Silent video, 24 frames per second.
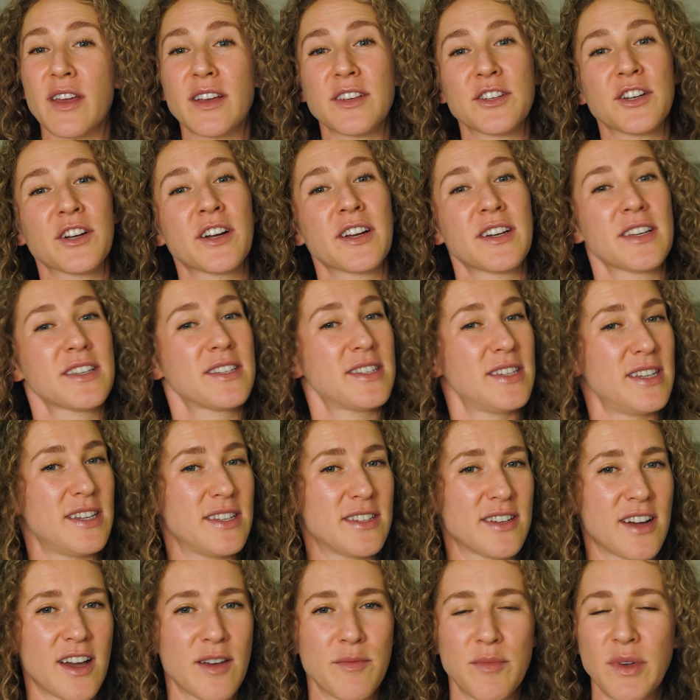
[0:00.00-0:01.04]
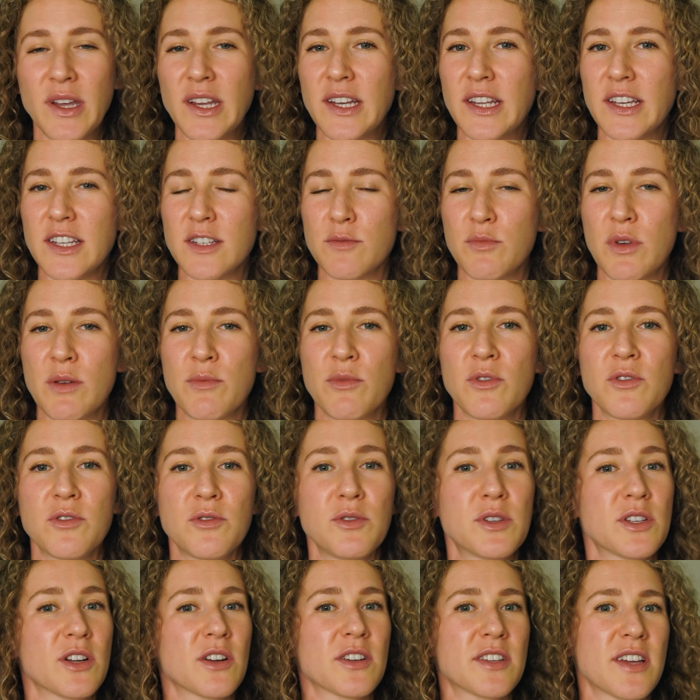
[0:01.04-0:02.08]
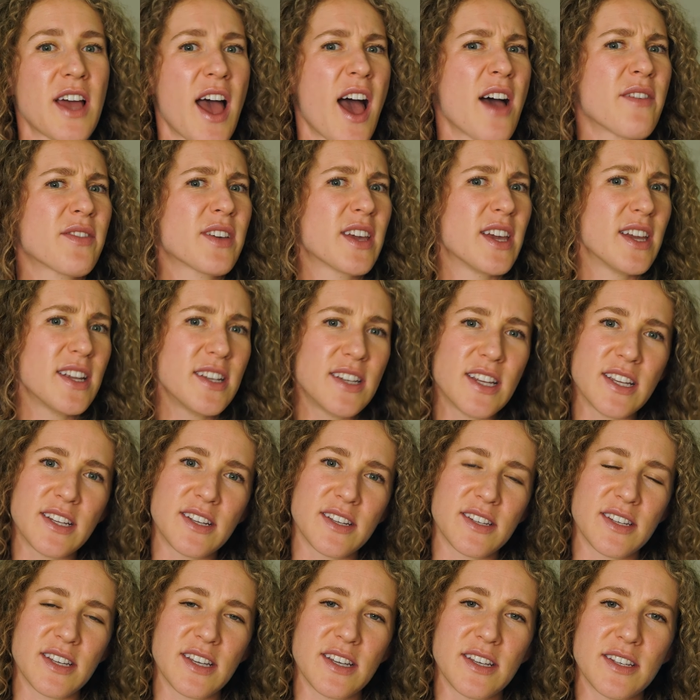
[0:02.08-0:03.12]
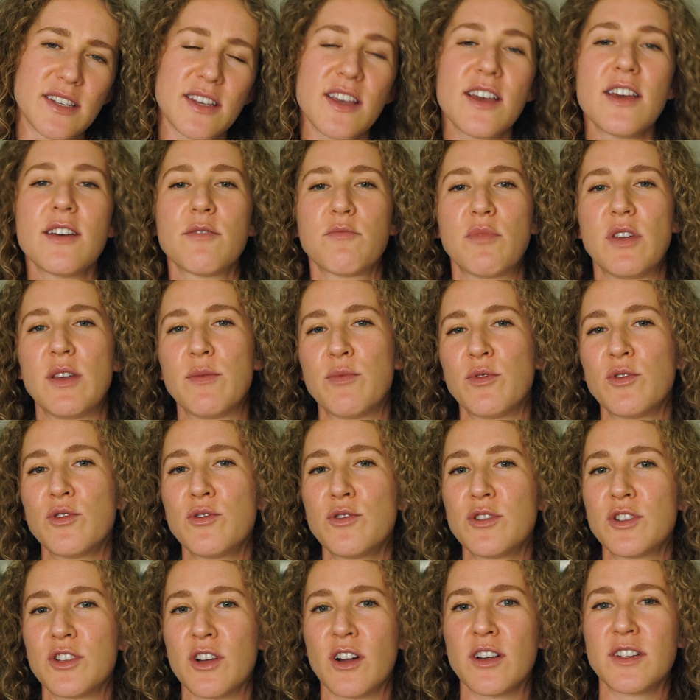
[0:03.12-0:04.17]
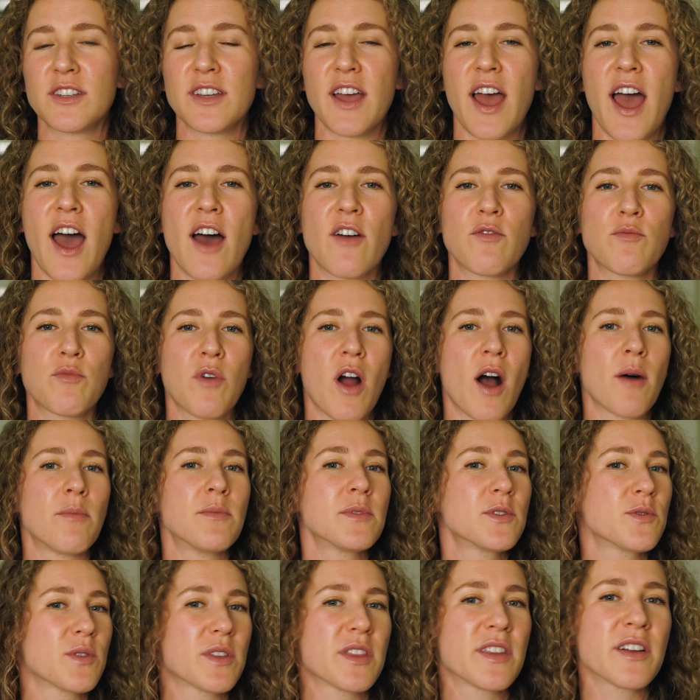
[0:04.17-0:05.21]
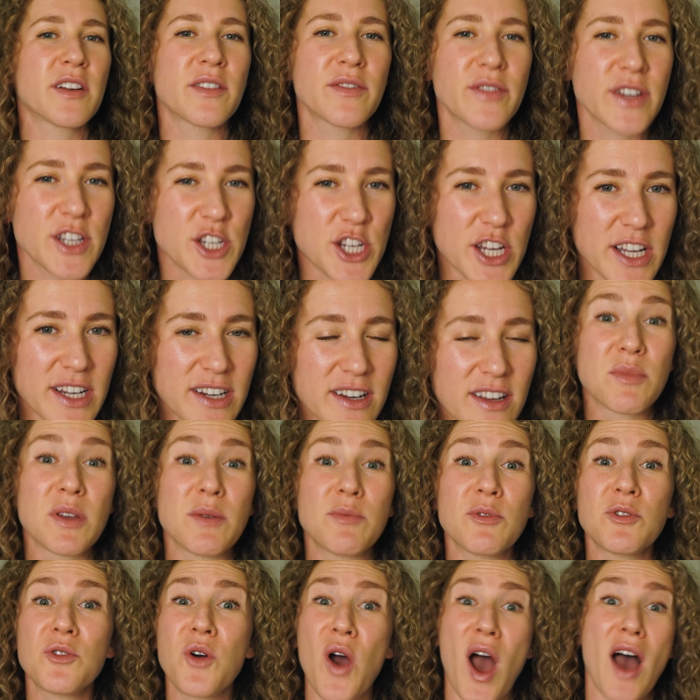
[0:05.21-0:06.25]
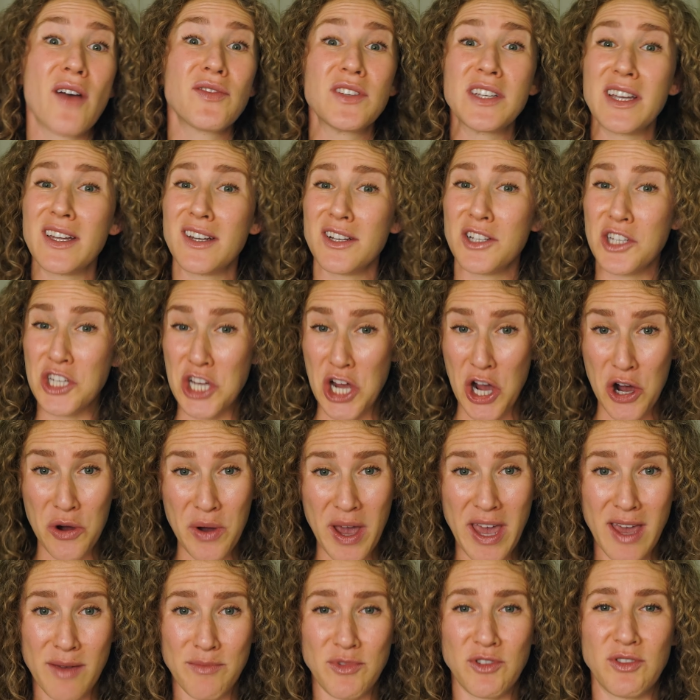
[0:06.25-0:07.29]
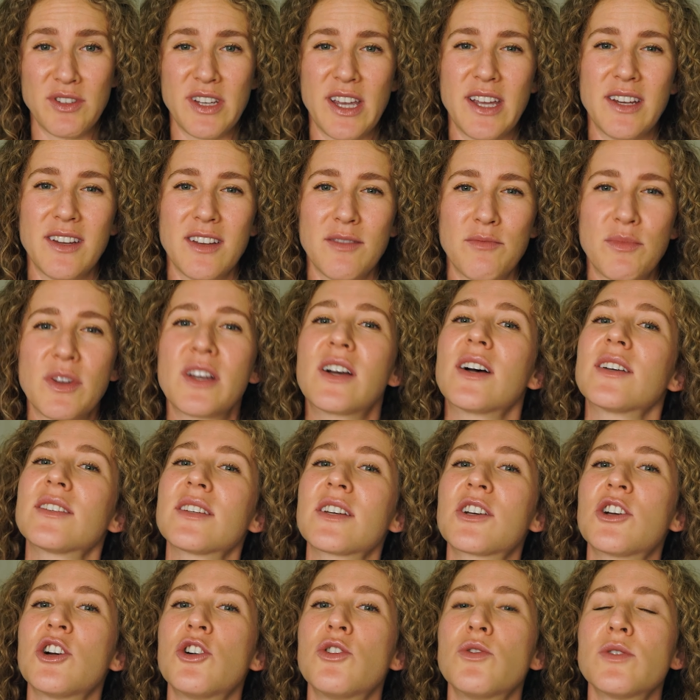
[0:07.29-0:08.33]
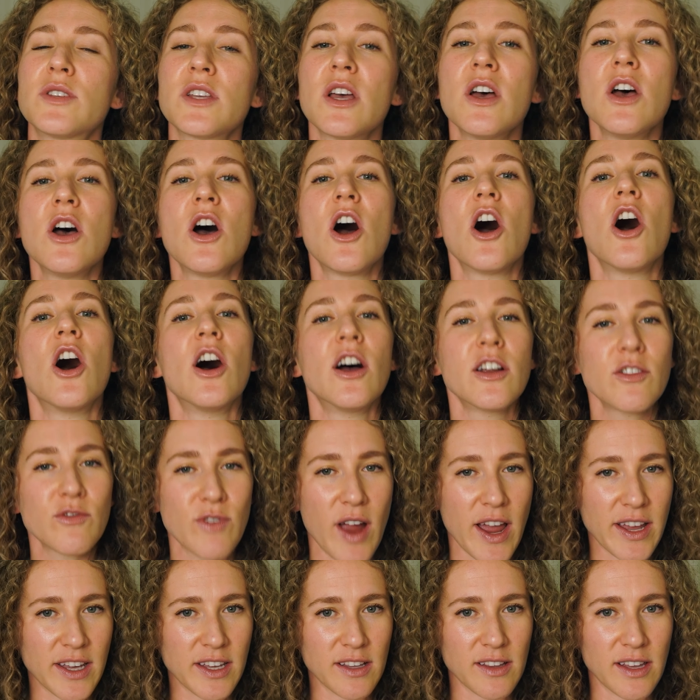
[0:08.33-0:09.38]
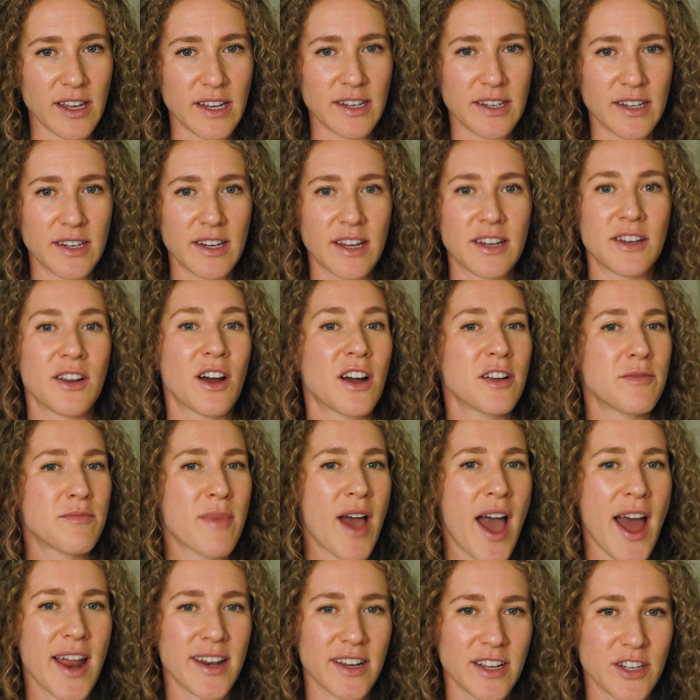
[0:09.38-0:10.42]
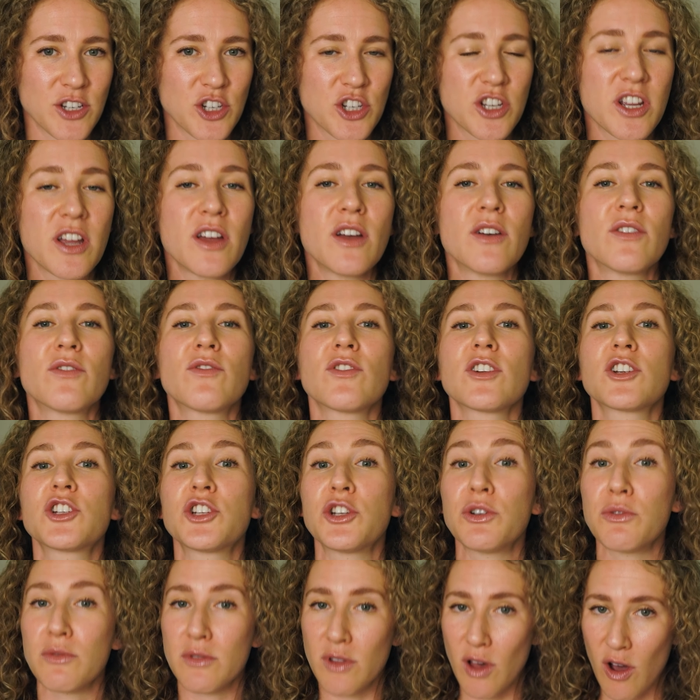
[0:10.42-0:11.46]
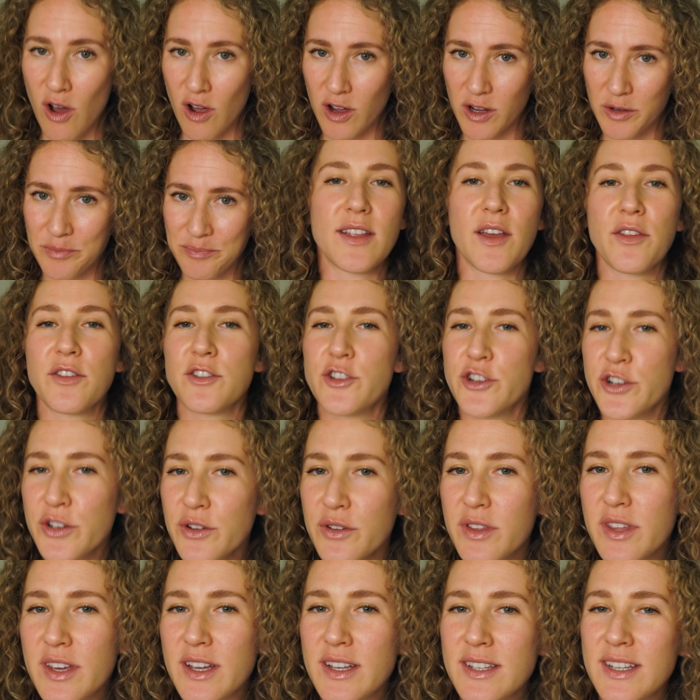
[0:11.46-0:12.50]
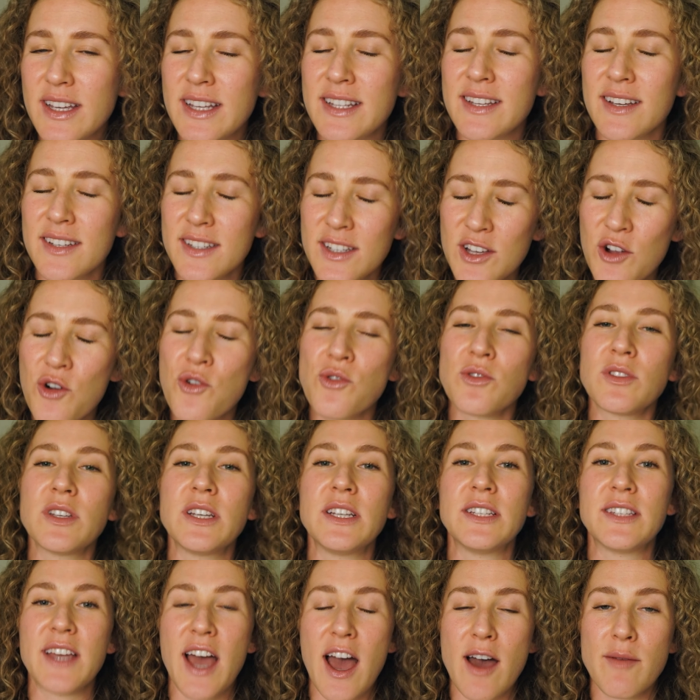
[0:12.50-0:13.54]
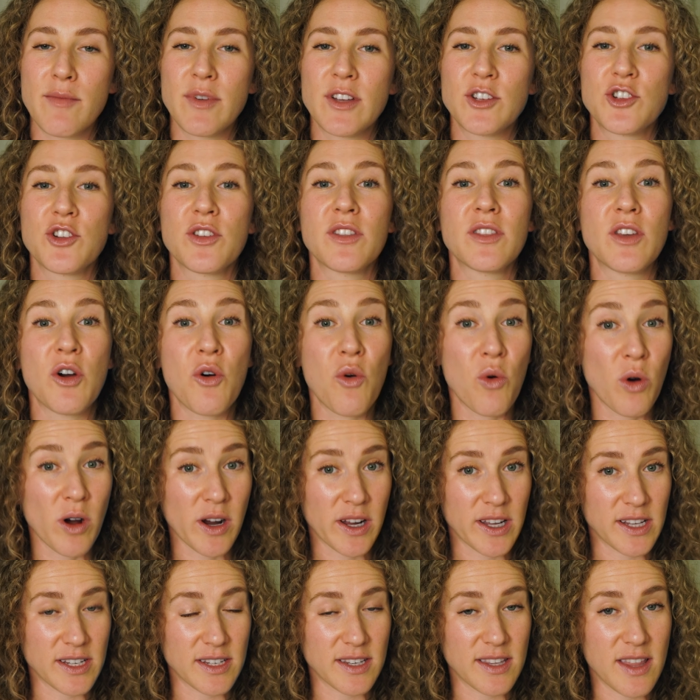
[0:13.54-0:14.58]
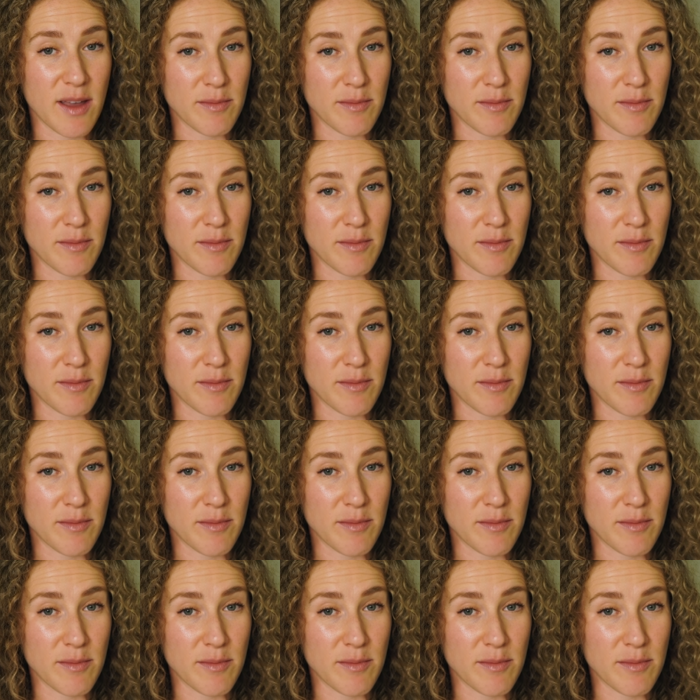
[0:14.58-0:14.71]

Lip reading: things you're going to see in diabetes. People who start to have kidney disease, people who start to have problems with their vision, people who have to get a toe amputated because it goes unregulated and unmanaged for too long. Now, the truth is, it doesn't only damage the organs